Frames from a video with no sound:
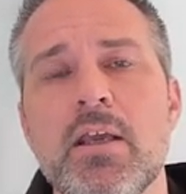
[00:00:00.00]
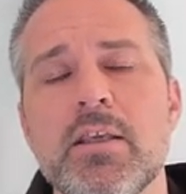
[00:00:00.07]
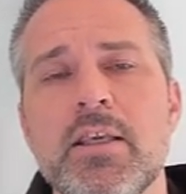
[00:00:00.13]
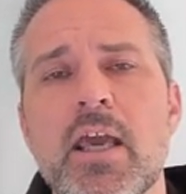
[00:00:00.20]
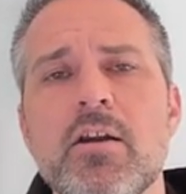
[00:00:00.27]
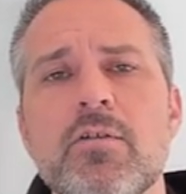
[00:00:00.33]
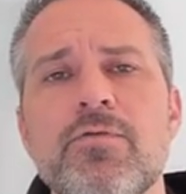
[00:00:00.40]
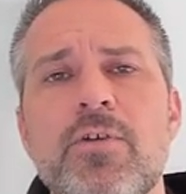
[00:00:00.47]

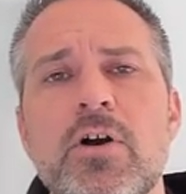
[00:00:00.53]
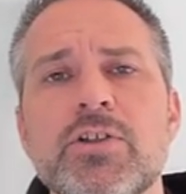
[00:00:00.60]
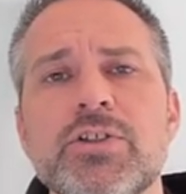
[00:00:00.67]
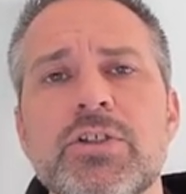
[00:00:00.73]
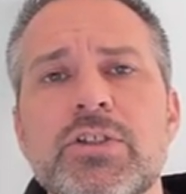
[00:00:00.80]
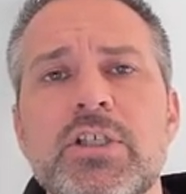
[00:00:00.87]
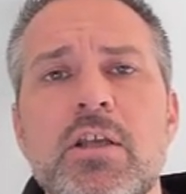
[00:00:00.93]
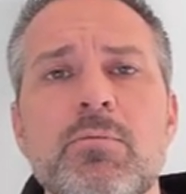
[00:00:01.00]
Getter
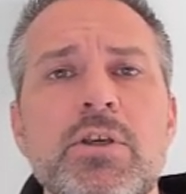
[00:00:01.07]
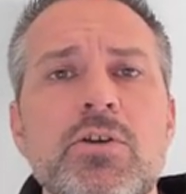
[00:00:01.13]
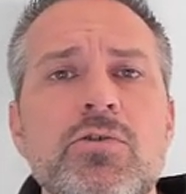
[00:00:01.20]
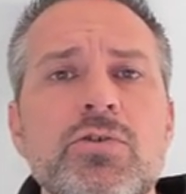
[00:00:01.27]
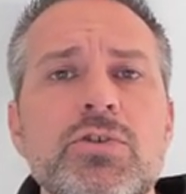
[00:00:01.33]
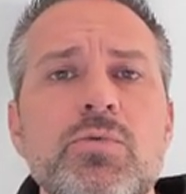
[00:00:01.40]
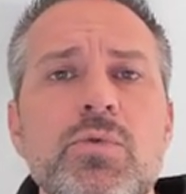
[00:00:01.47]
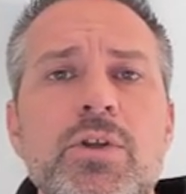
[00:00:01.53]
functions can be
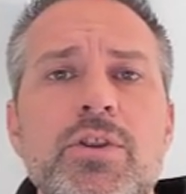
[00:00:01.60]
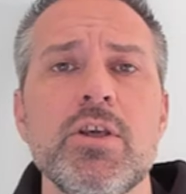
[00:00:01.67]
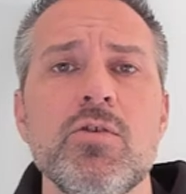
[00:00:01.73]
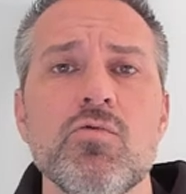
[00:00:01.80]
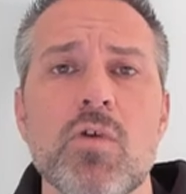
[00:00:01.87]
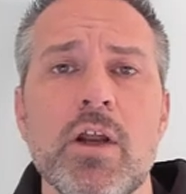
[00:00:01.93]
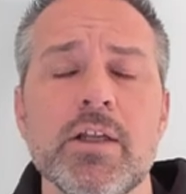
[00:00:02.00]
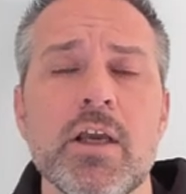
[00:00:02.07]
used with
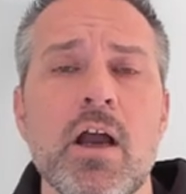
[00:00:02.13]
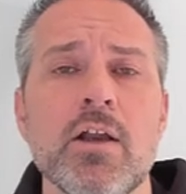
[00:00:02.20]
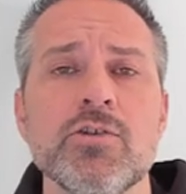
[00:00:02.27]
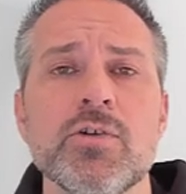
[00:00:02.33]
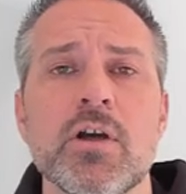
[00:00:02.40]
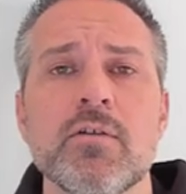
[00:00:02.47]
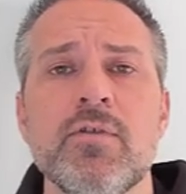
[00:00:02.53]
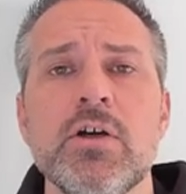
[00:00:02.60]
run
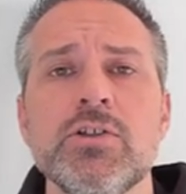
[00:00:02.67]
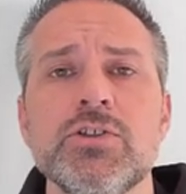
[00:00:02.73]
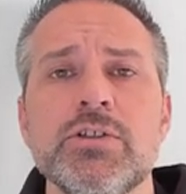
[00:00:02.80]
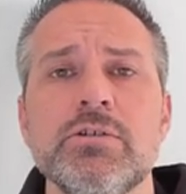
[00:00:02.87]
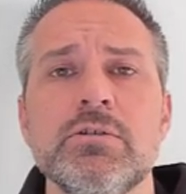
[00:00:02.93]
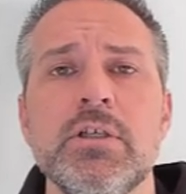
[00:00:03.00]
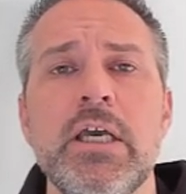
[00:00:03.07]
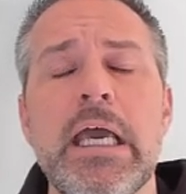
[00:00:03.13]
contract
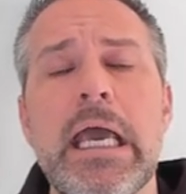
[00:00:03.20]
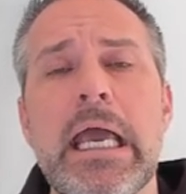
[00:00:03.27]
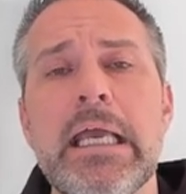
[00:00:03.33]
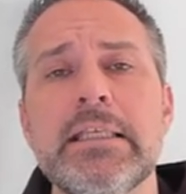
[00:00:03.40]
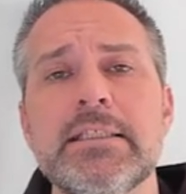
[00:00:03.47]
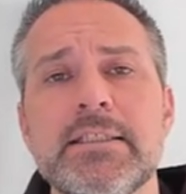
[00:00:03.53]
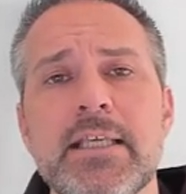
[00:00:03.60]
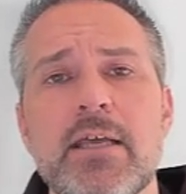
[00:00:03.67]
function,
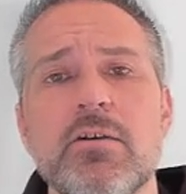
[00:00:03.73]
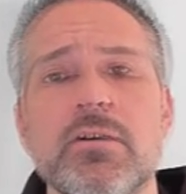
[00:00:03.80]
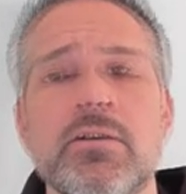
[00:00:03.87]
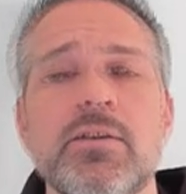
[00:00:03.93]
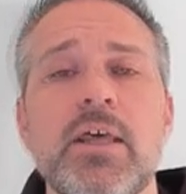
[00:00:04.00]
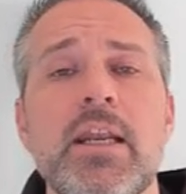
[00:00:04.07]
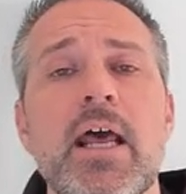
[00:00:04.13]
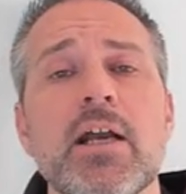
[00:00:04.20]
and
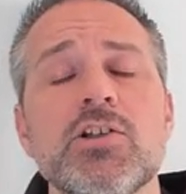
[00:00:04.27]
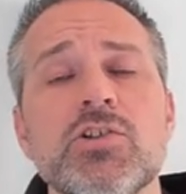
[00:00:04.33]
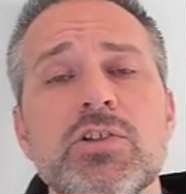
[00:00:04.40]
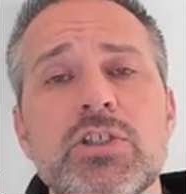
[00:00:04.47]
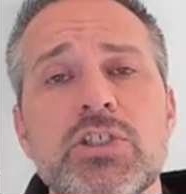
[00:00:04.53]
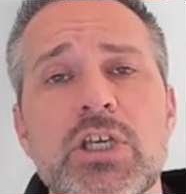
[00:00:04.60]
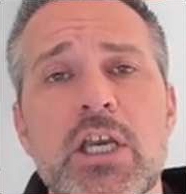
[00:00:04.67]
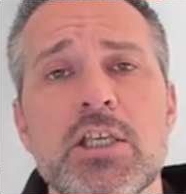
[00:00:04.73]
setters that
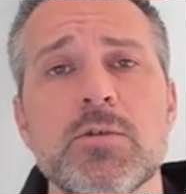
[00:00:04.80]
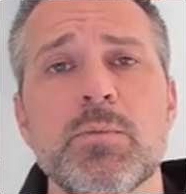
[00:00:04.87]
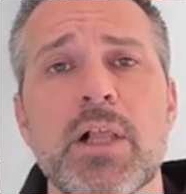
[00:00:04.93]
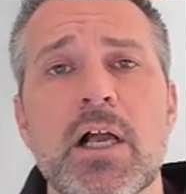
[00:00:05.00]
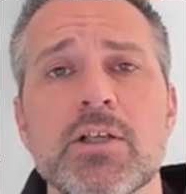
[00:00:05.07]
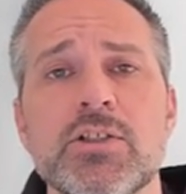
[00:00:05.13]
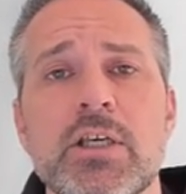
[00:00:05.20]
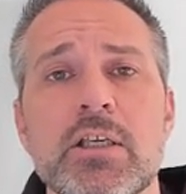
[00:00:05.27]
actually change
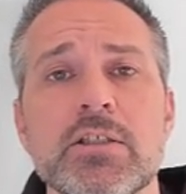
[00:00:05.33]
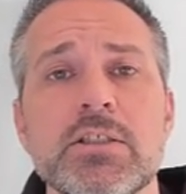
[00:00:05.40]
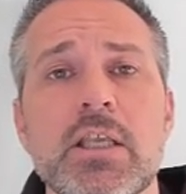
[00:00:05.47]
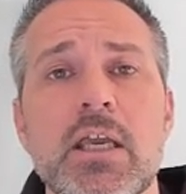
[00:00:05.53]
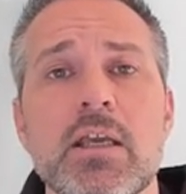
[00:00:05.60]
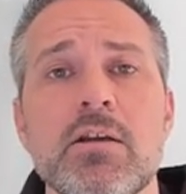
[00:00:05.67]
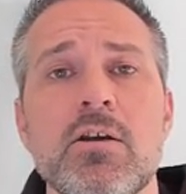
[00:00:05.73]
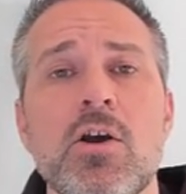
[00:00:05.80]
blockchain
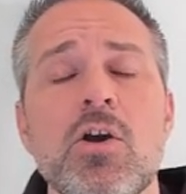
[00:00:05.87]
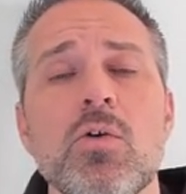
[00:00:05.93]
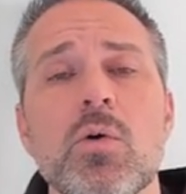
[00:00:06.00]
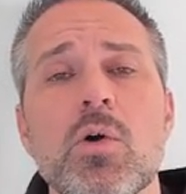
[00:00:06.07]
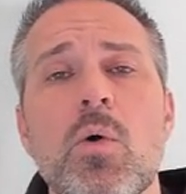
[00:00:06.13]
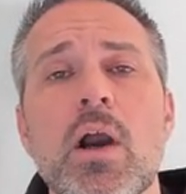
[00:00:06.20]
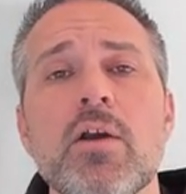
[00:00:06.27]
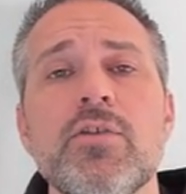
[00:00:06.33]
state
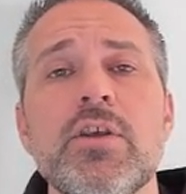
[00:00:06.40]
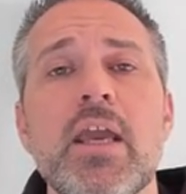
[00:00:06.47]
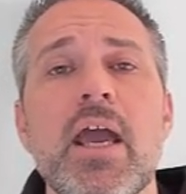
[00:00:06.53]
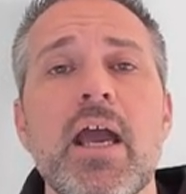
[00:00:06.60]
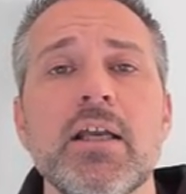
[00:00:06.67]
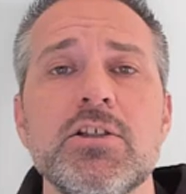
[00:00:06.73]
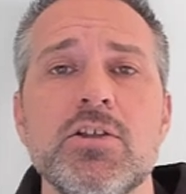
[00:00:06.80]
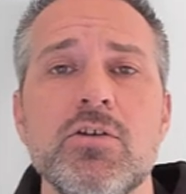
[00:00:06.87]
require the
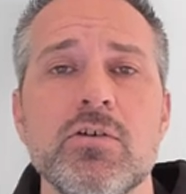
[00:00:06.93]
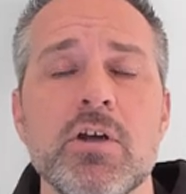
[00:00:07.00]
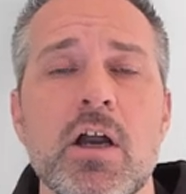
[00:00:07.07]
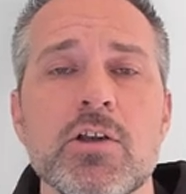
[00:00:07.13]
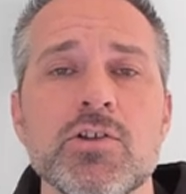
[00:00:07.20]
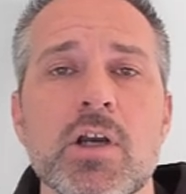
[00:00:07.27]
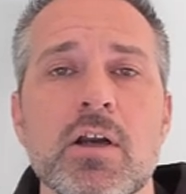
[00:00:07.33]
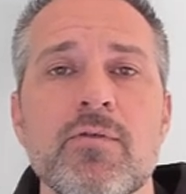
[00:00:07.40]
execute
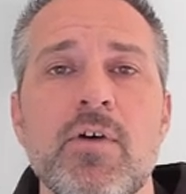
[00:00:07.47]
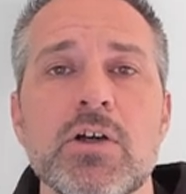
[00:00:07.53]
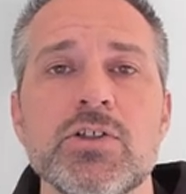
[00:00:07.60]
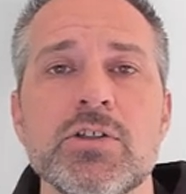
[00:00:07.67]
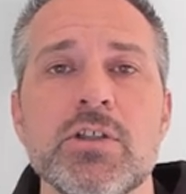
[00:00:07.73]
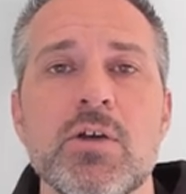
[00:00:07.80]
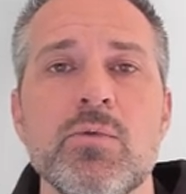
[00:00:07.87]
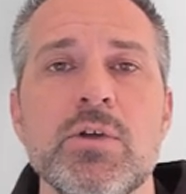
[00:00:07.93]
contract function that we